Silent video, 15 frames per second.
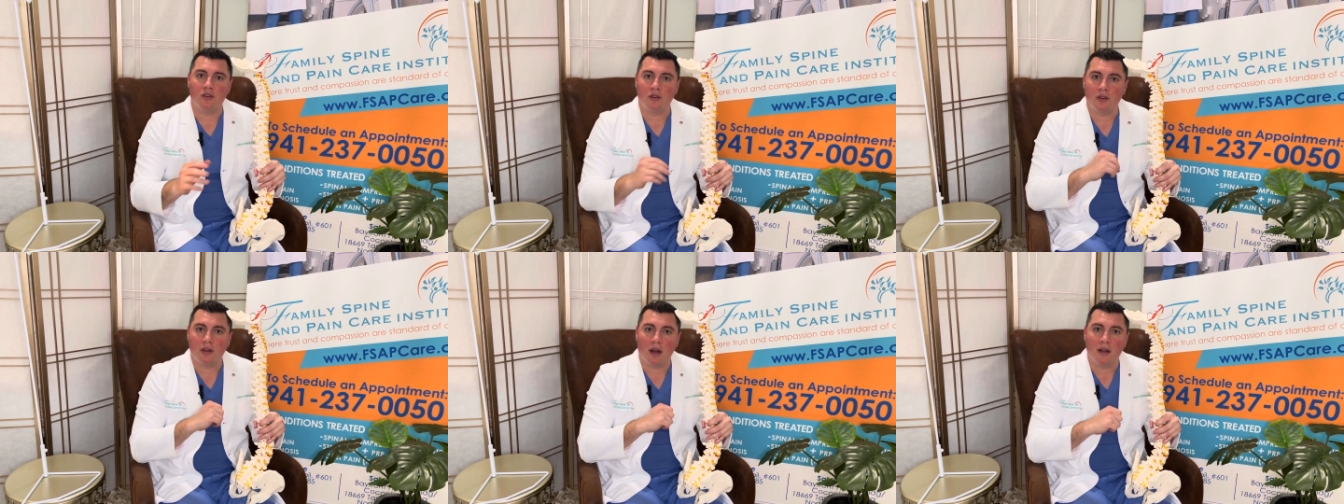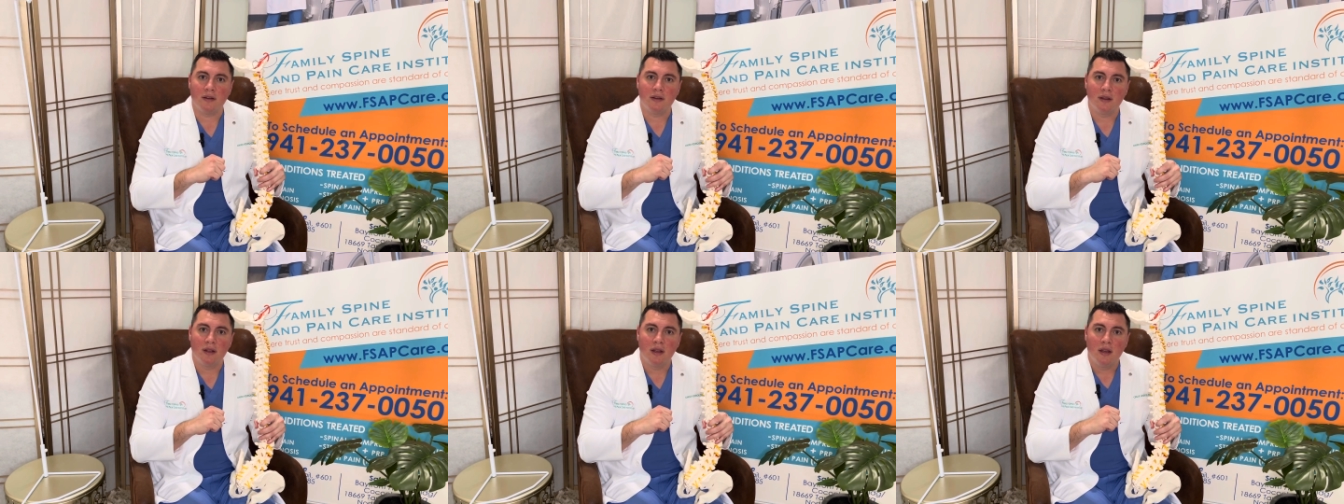you're done.
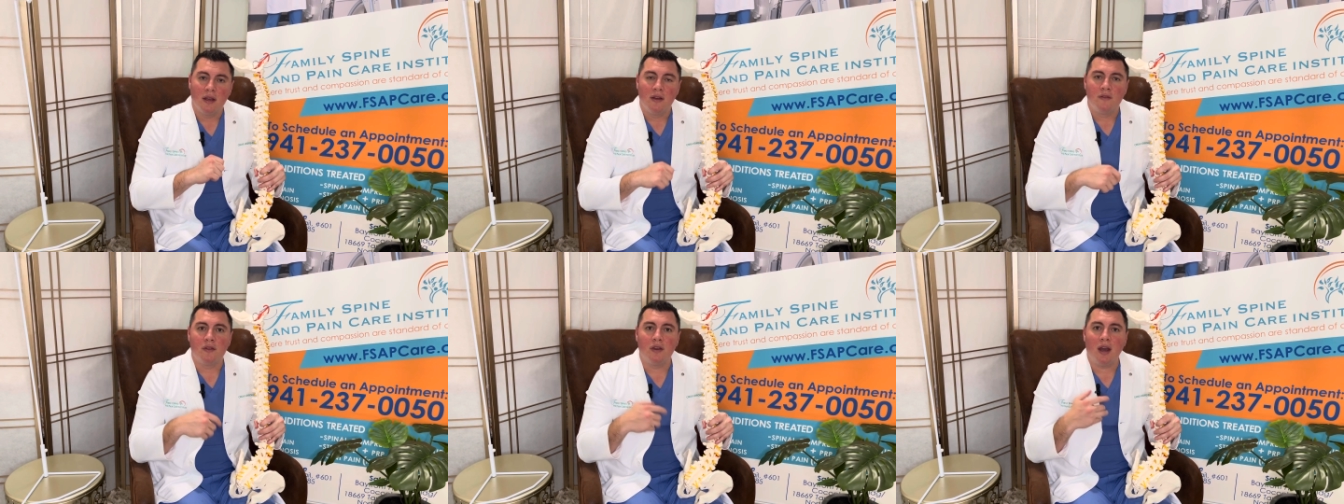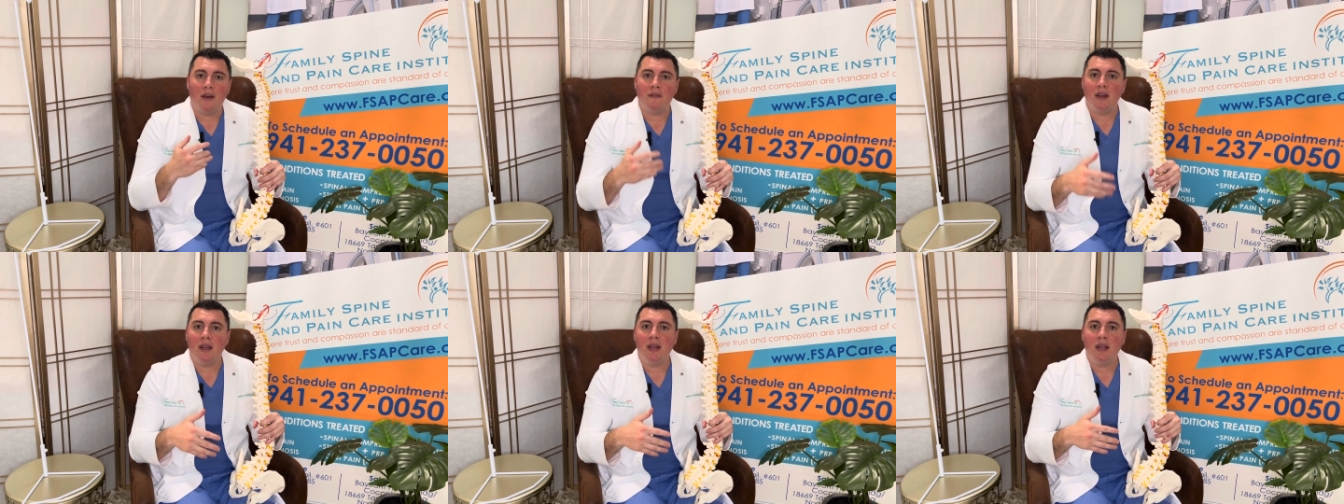If you
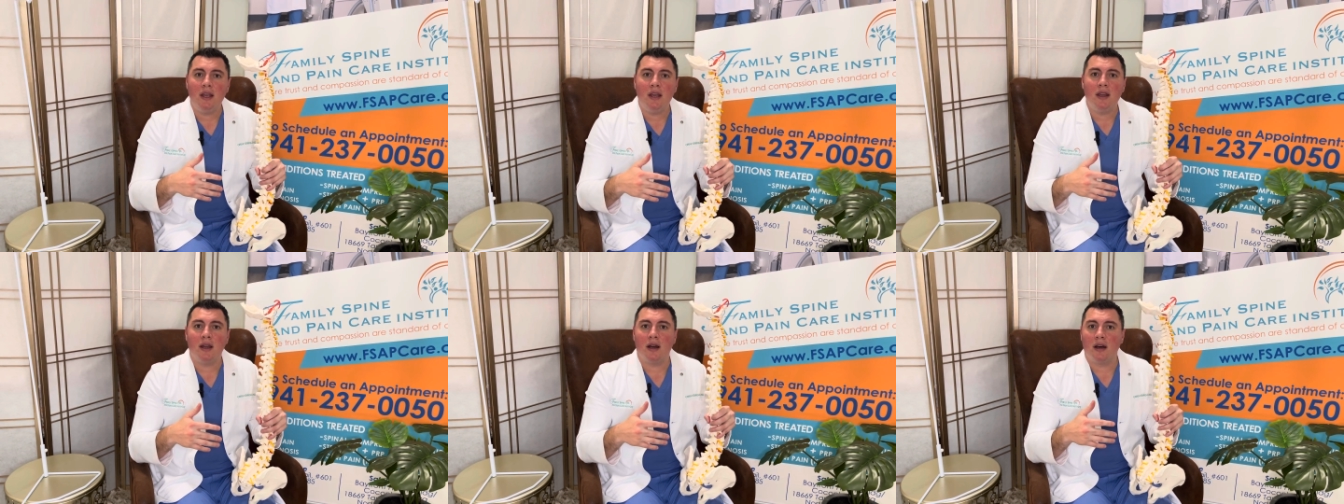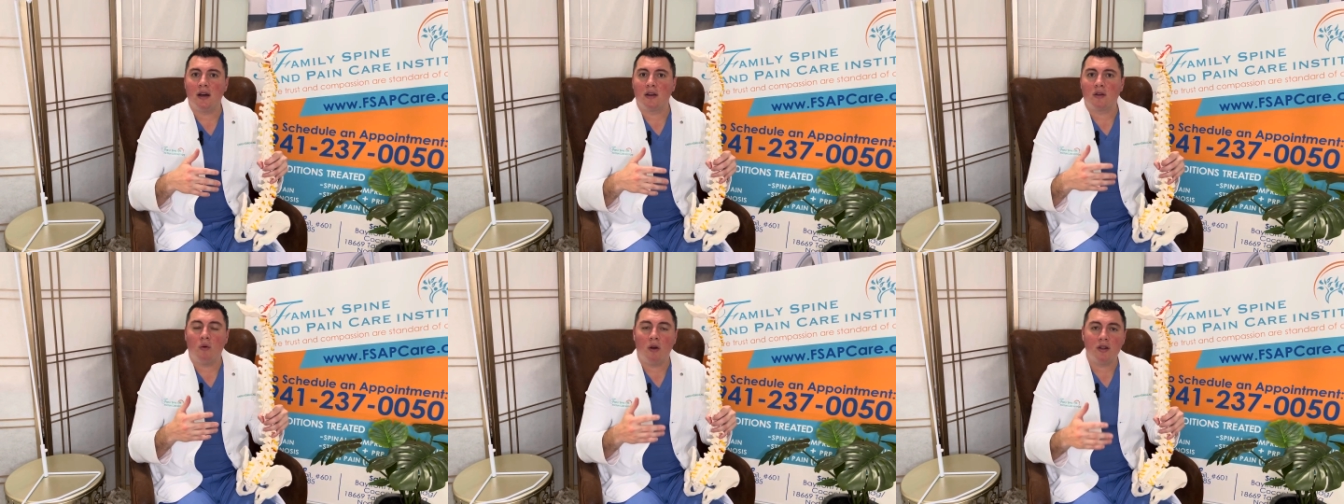have any
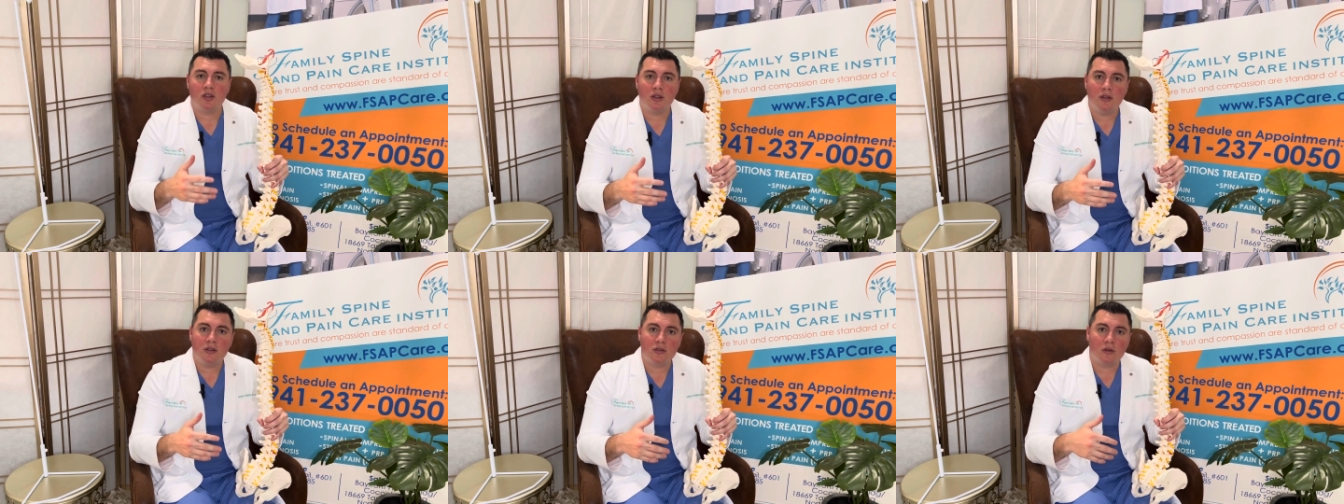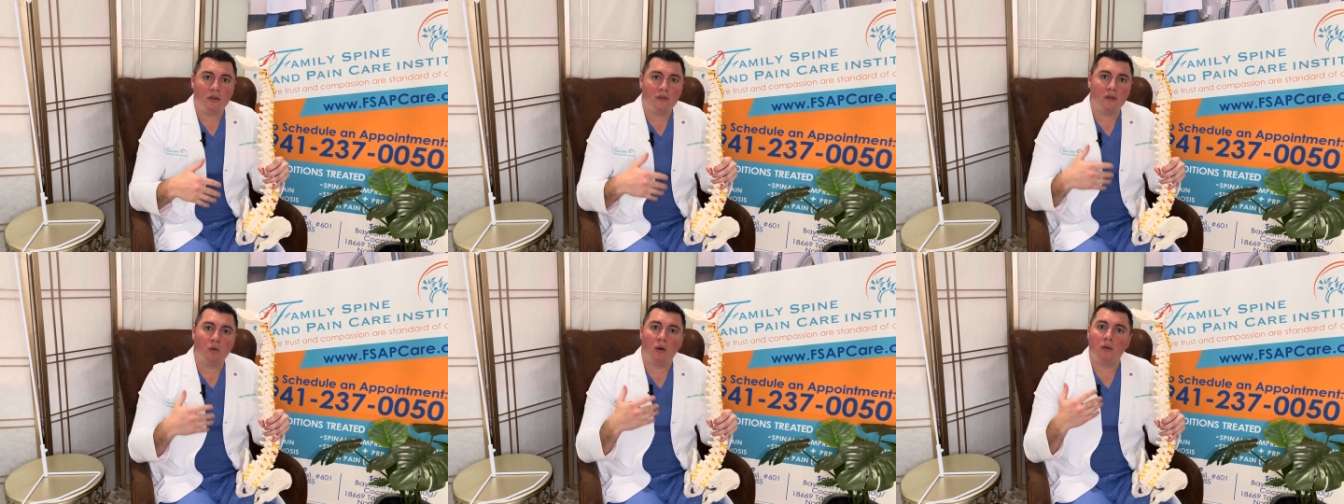questions or
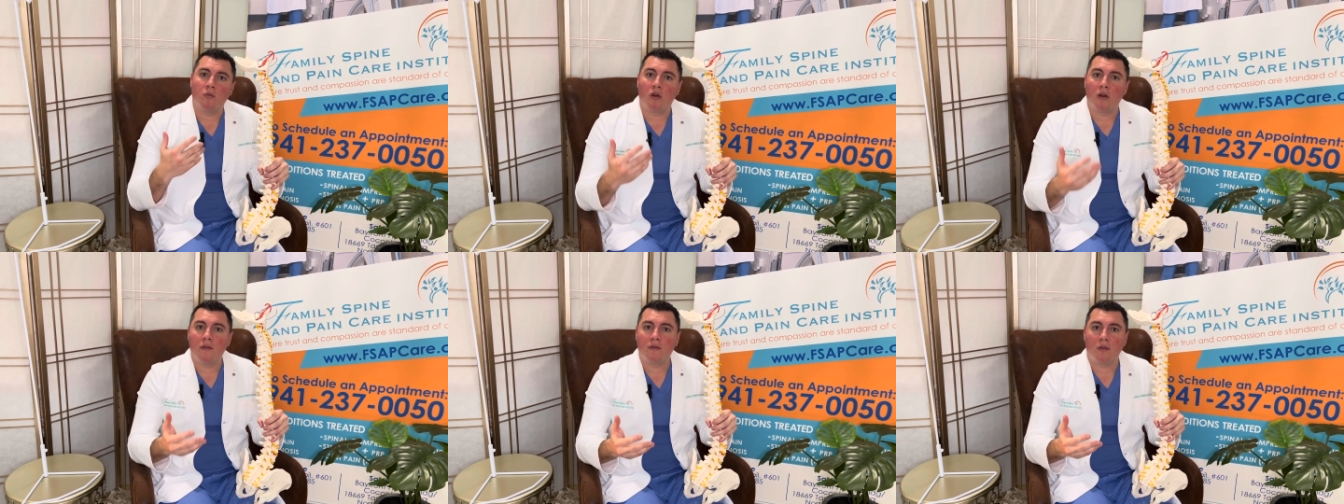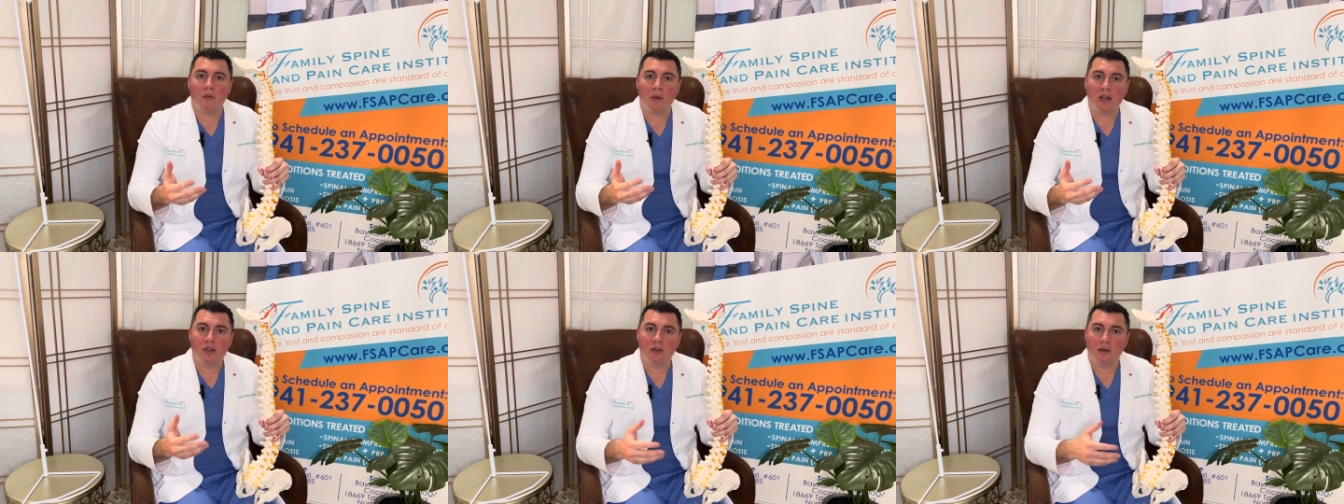if you want more
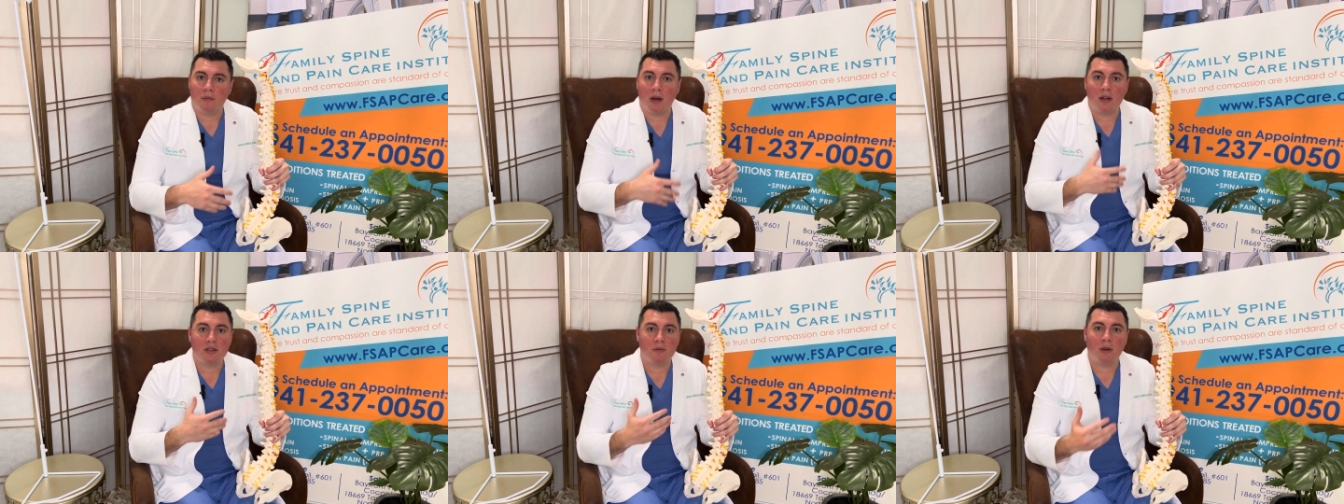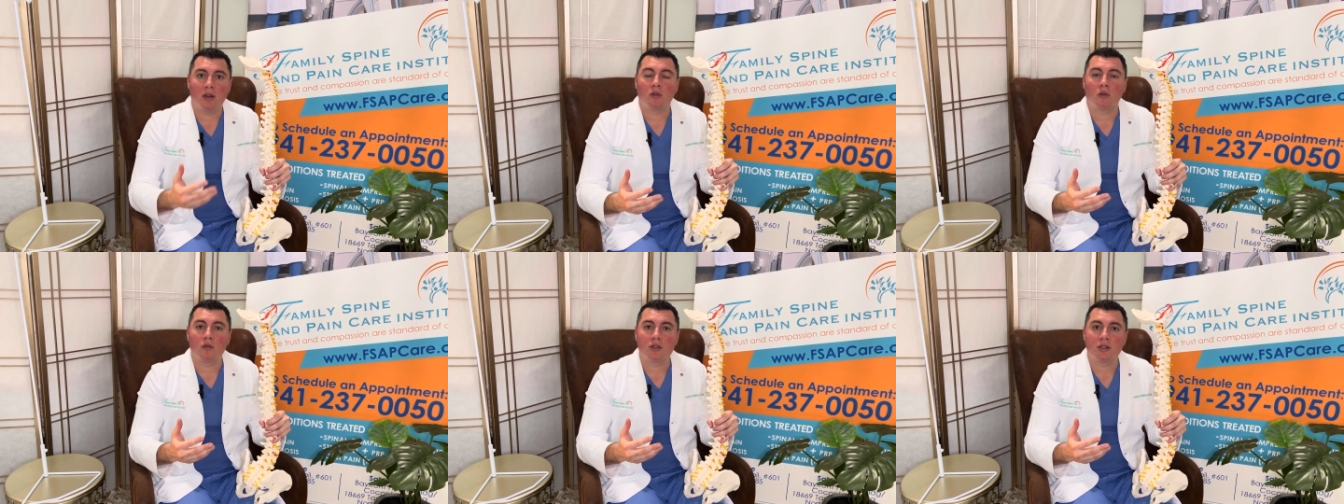information about
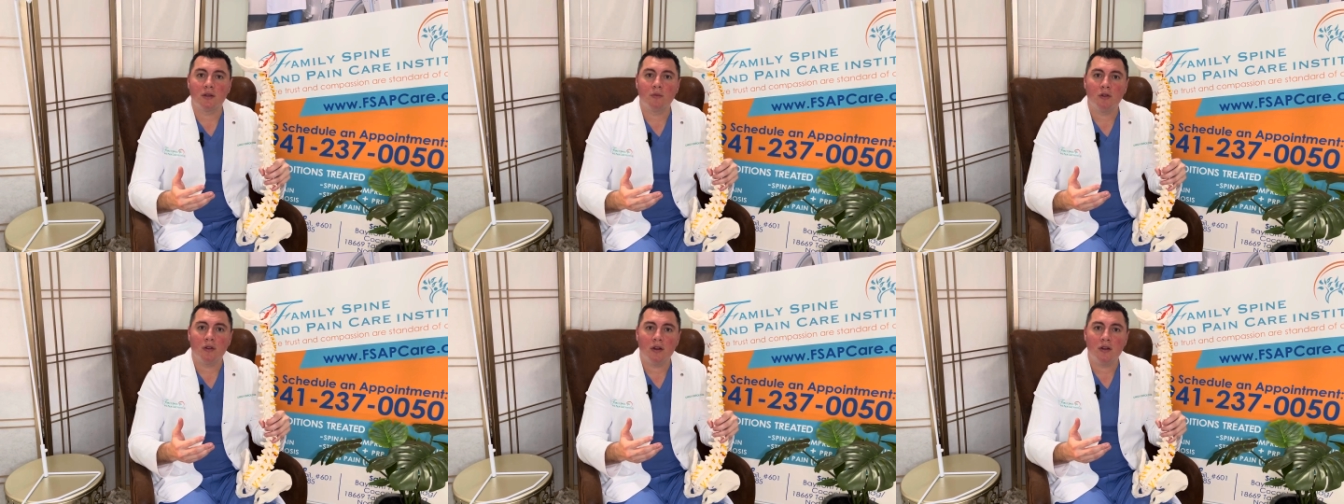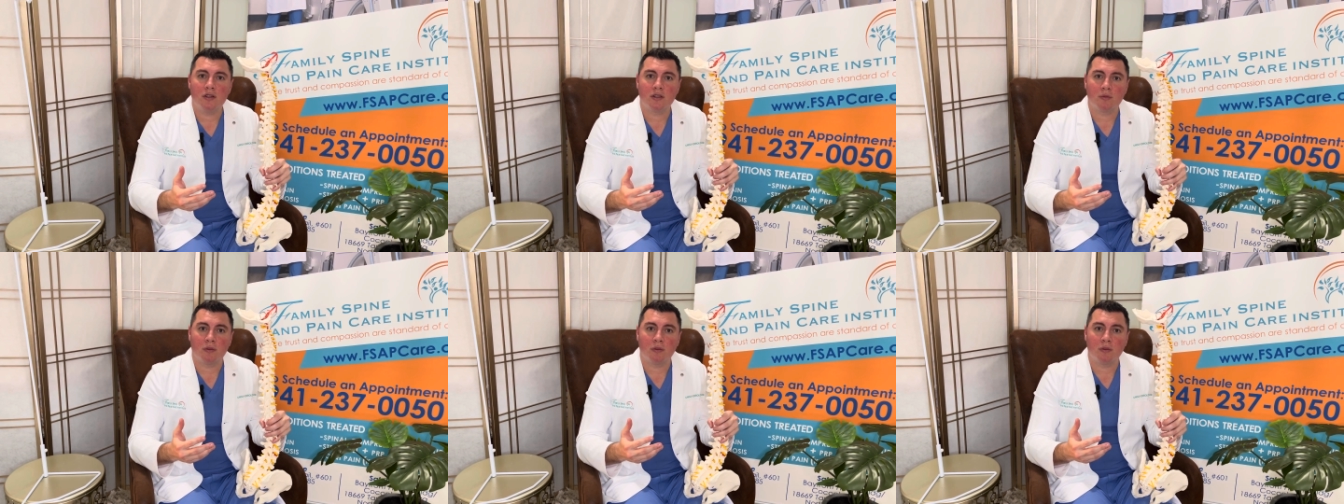spinal cord stimulators,